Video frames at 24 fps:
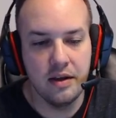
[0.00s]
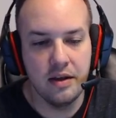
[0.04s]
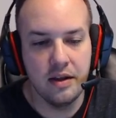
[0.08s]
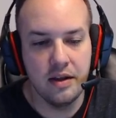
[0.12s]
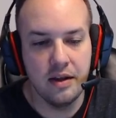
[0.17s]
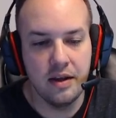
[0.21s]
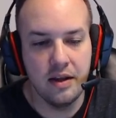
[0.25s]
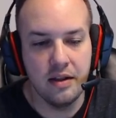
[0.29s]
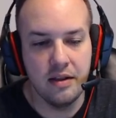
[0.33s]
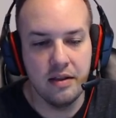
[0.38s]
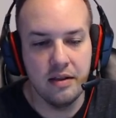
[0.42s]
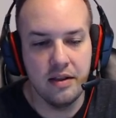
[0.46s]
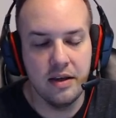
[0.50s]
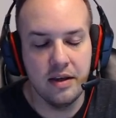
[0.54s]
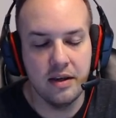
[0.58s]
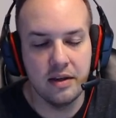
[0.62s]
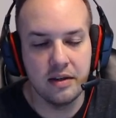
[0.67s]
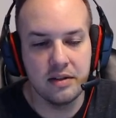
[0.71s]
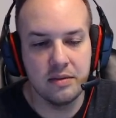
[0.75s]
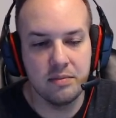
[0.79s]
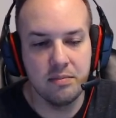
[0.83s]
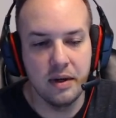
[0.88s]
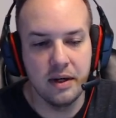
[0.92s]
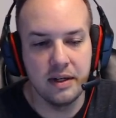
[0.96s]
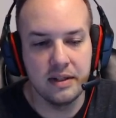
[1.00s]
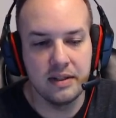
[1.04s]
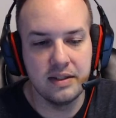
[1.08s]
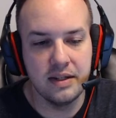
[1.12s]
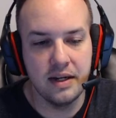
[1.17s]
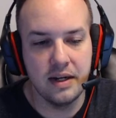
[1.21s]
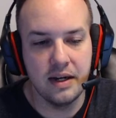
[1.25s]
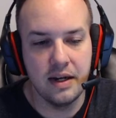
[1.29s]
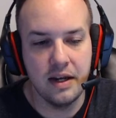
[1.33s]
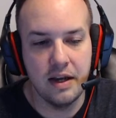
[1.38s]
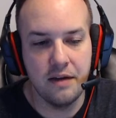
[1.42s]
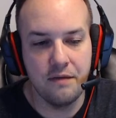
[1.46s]
in this, but
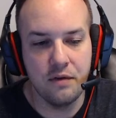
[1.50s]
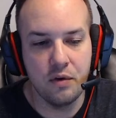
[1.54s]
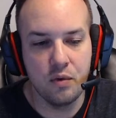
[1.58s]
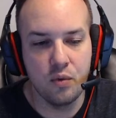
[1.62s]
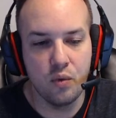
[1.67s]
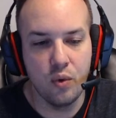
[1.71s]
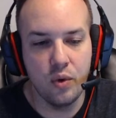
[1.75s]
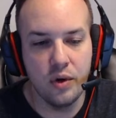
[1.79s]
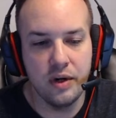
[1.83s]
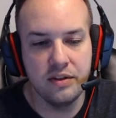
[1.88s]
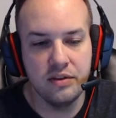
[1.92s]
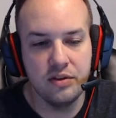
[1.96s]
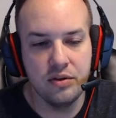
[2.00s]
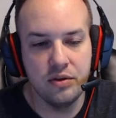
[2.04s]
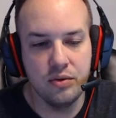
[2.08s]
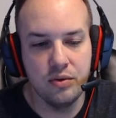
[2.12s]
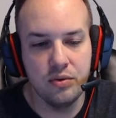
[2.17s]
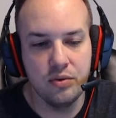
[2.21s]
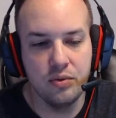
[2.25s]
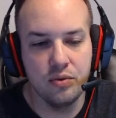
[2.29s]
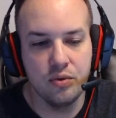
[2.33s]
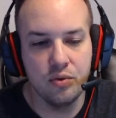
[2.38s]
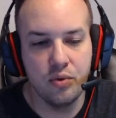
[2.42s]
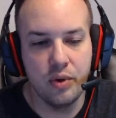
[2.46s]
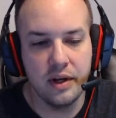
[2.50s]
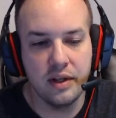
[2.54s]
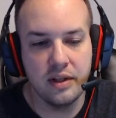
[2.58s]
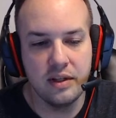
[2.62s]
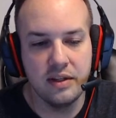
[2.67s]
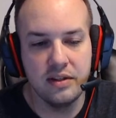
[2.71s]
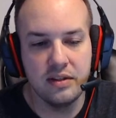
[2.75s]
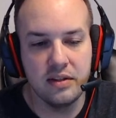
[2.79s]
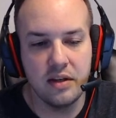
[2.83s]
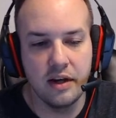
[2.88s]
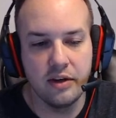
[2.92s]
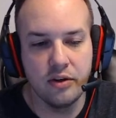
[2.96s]
if you're wanting to quickly
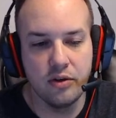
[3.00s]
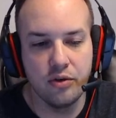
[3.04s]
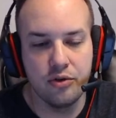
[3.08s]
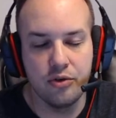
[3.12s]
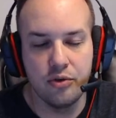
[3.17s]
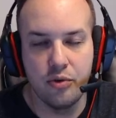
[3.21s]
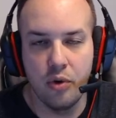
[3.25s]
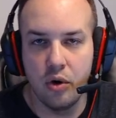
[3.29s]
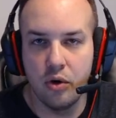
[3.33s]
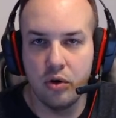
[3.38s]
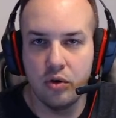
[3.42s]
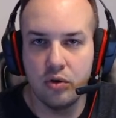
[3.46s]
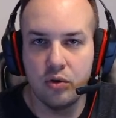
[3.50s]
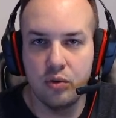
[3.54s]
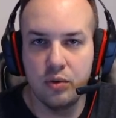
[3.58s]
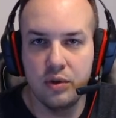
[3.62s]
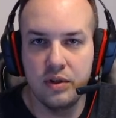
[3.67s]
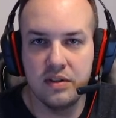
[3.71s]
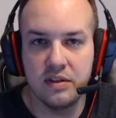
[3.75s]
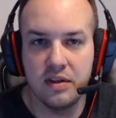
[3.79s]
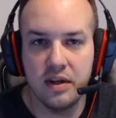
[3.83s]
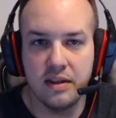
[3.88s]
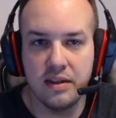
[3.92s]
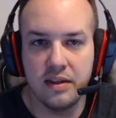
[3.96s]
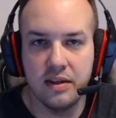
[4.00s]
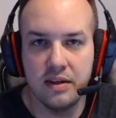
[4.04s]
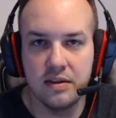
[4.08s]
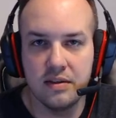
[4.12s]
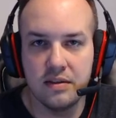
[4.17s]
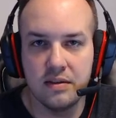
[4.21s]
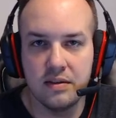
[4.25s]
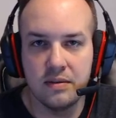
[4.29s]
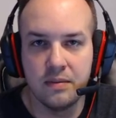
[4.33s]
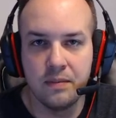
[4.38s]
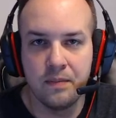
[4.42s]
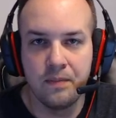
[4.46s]
cycle through altcoins like
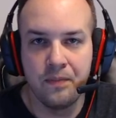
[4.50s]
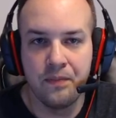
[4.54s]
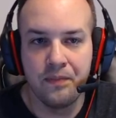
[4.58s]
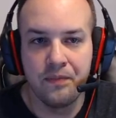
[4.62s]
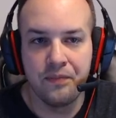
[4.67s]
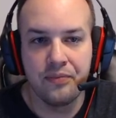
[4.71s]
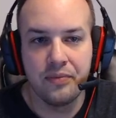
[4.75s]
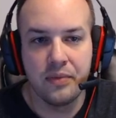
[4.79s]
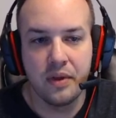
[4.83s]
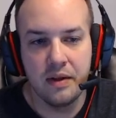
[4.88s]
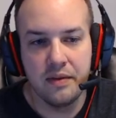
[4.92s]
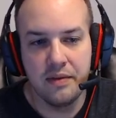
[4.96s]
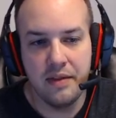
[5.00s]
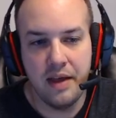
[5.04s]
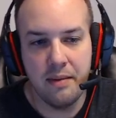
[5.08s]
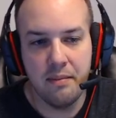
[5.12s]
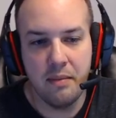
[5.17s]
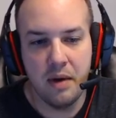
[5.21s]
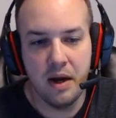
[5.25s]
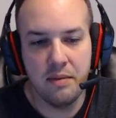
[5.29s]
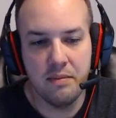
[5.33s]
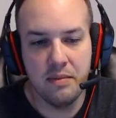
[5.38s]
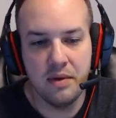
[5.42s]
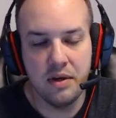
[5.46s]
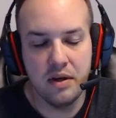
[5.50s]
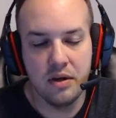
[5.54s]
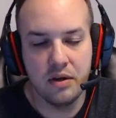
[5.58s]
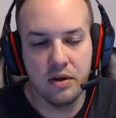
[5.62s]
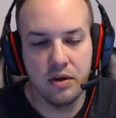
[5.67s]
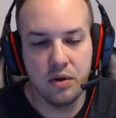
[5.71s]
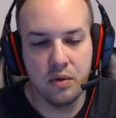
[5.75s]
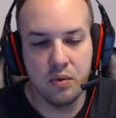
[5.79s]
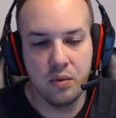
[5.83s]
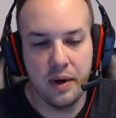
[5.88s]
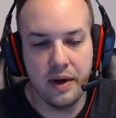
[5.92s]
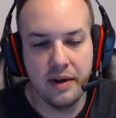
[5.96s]
this, that might be a
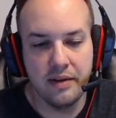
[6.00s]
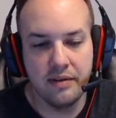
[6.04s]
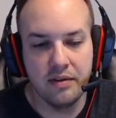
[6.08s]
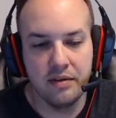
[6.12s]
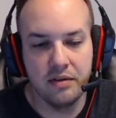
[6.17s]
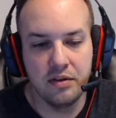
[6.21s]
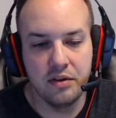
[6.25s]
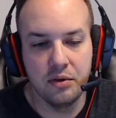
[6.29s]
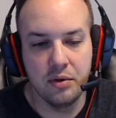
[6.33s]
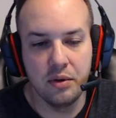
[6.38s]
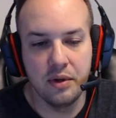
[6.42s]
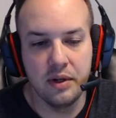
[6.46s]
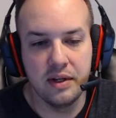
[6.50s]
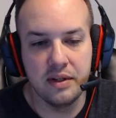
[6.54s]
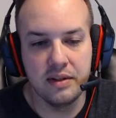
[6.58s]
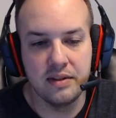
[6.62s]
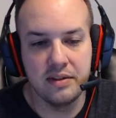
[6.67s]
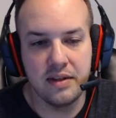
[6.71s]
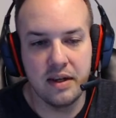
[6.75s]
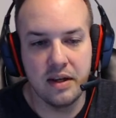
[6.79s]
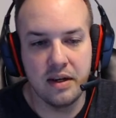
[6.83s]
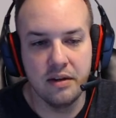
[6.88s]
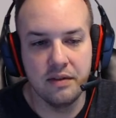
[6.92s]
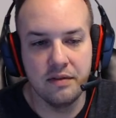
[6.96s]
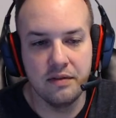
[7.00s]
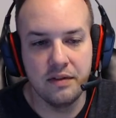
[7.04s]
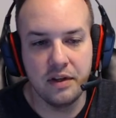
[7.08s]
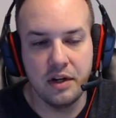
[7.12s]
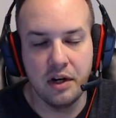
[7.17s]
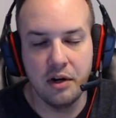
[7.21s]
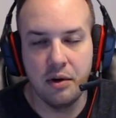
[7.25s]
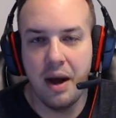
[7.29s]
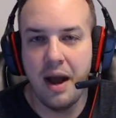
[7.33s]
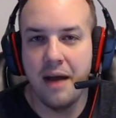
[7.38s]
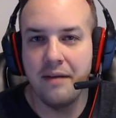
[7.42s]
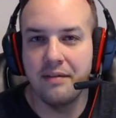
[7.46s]
good way to do it instead of, you
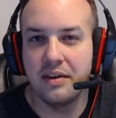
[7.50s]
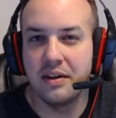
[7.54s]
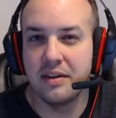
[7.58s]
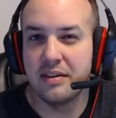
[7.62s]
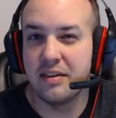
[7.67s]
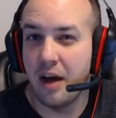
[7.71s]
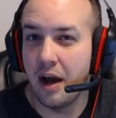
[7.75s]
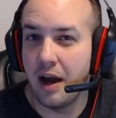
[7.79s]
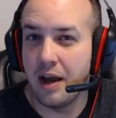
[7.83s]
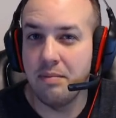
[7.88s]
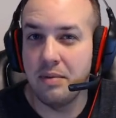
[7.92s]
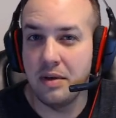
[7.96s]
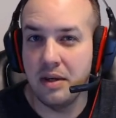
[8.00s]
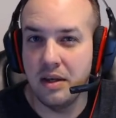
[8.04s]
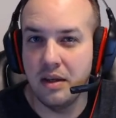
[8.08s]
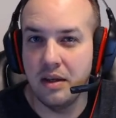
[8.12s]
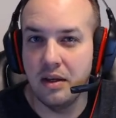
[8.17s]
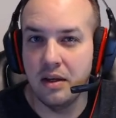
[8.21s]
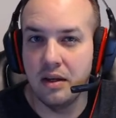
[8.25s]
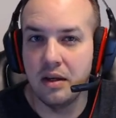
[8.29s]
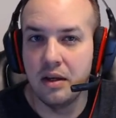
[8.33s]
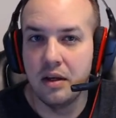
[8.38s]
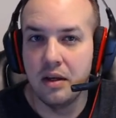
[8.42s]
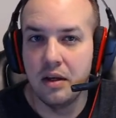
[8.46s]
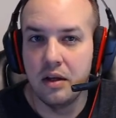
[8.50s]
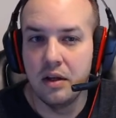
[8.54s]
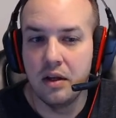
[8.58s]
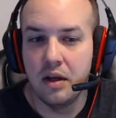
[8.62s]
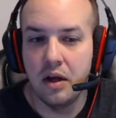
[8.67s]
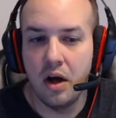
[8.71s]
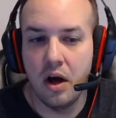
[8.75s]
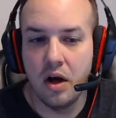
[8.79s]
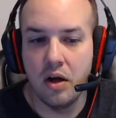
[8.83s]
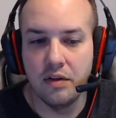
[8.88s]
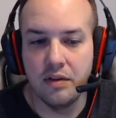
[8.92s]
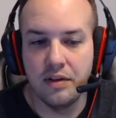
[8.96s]
know, having to type in
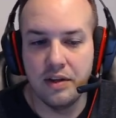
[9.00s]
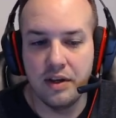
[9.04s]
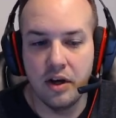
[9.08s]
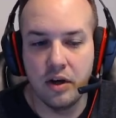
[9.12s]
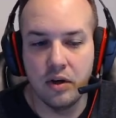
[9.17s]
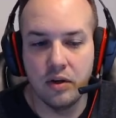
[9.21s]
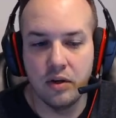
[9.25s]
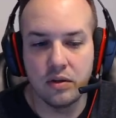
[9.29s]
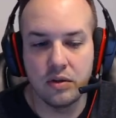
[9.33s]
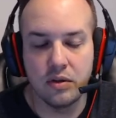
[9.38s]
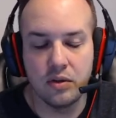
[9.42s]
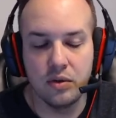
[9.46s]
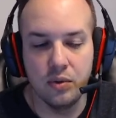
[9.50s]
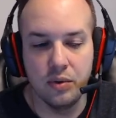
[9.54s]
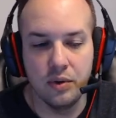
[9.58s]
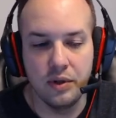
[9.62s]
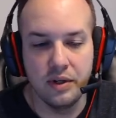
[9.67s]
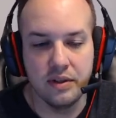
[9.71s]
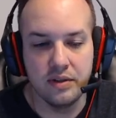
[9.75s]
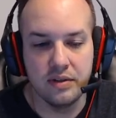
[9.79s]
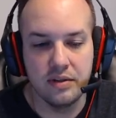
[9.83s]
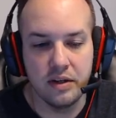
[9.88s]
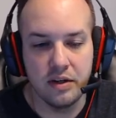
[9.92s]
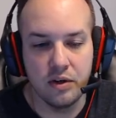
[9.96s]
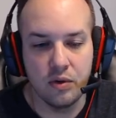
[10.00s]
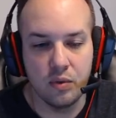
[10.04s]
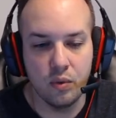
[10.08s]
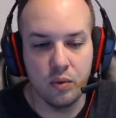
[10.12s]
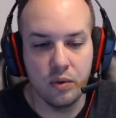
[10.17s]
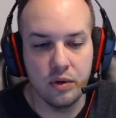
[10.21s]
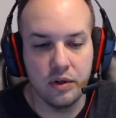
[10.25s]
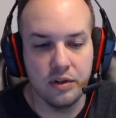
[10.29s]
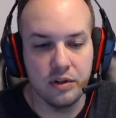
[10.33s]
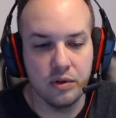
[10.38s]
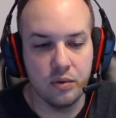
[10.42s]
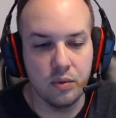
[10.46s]
all the altcoins that you're
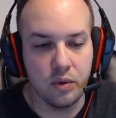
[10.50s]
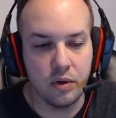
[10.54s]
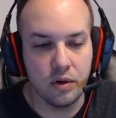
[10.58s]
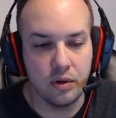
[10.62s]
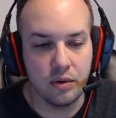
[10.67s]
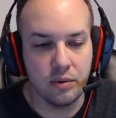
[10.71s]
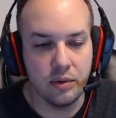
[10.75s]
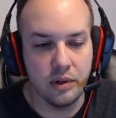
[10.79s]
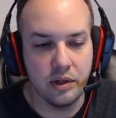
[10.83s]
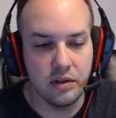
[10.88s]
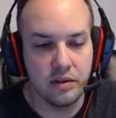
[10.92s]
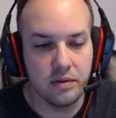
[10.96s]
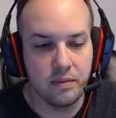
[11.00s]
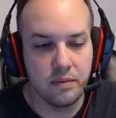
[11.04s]
wanting to work with.